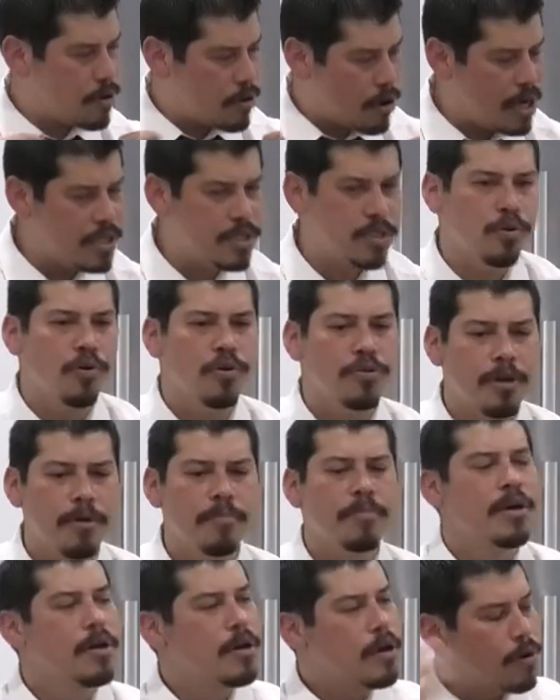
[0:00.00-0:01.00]
Christ taught
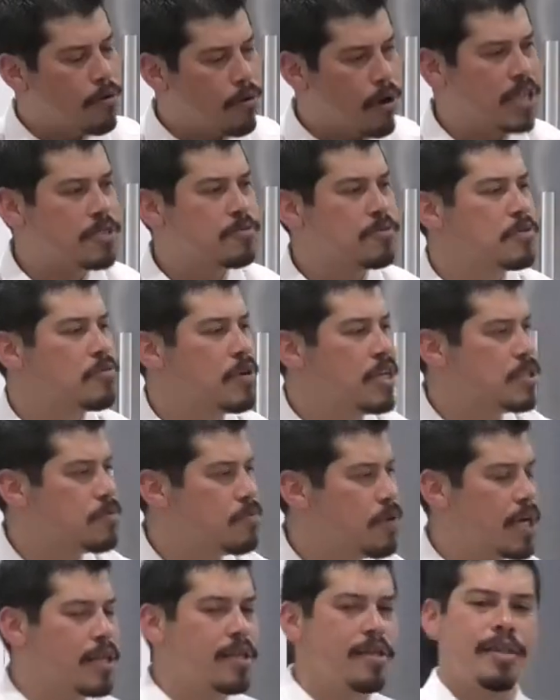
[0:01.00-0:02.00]
them, Christ was
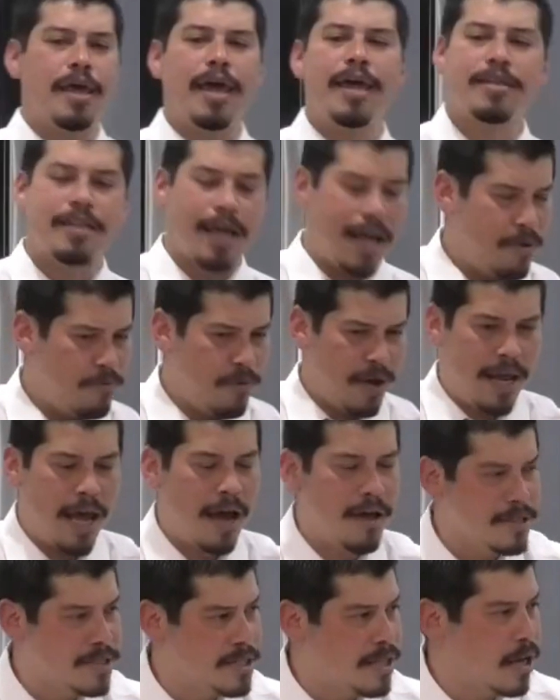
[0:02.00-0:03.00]
resurrected, and they, they went
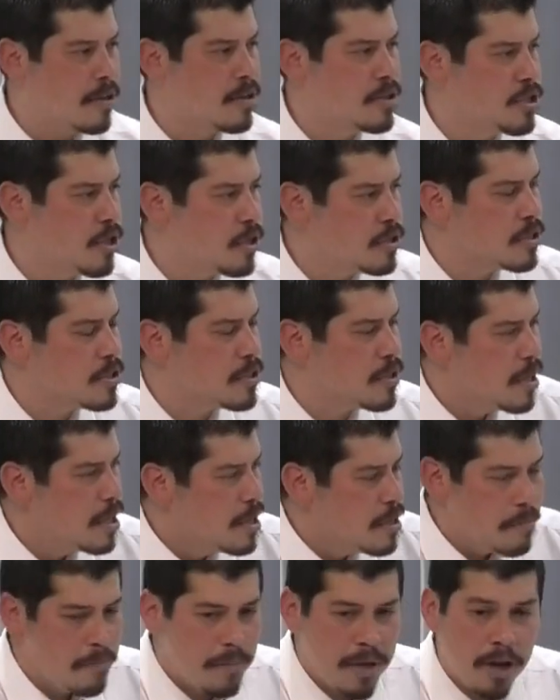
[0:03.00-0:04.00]
out and started the churches.
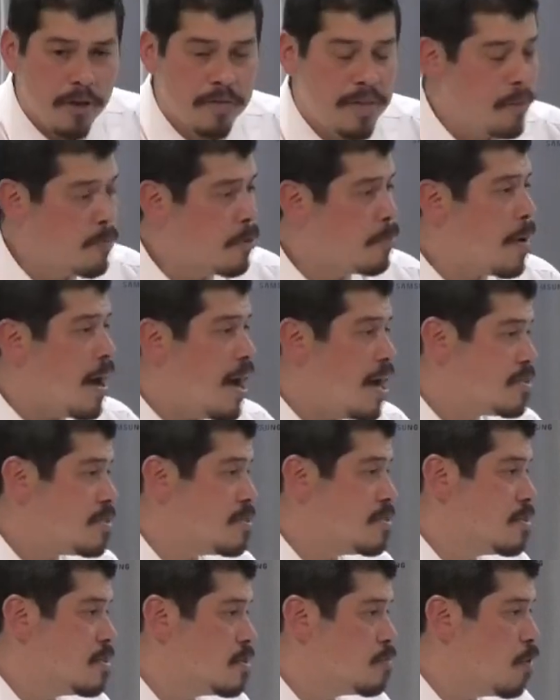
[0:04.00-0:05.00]
Many of them were
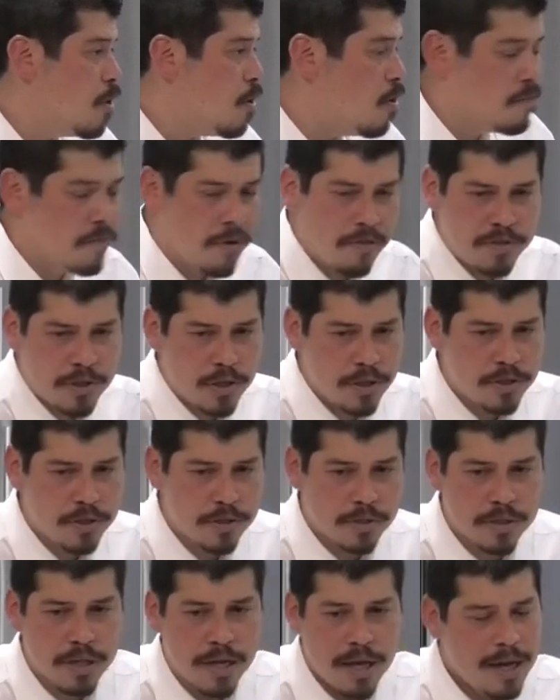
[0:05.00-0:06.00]
pastors as well of
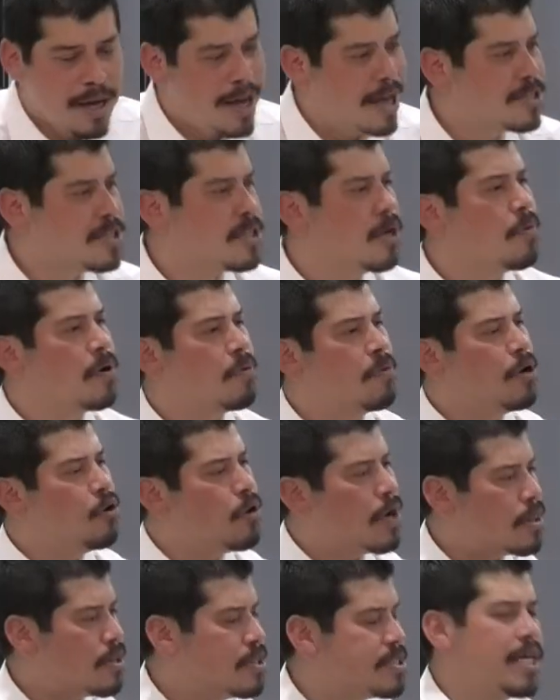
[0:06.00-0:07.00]
churches. And so when we
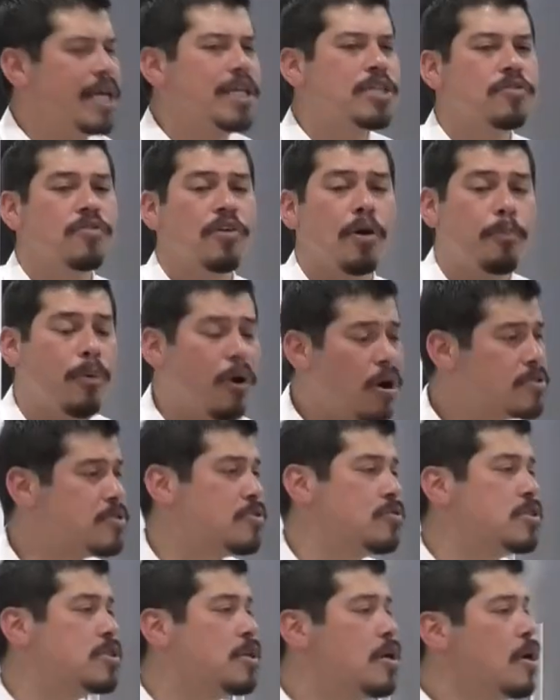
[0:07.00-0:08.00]
look at the teachings of the
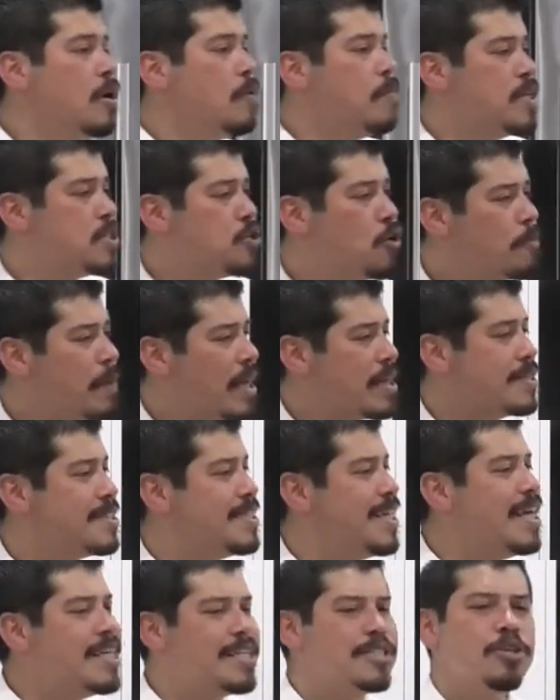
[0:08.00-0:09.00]
apostles, we're talking about
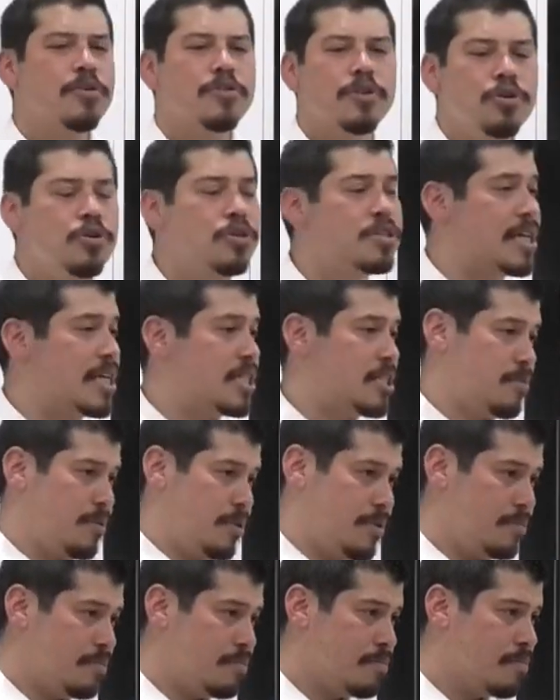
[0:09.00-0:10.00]
the teachings of the New
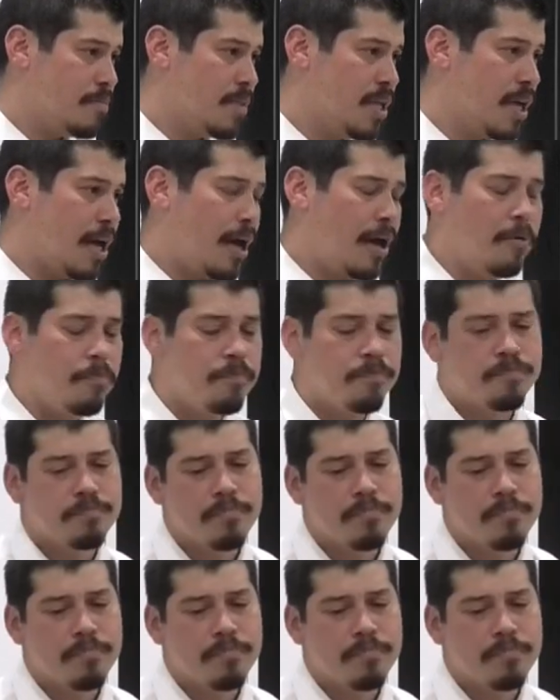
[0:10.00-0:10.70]
Testament, okay?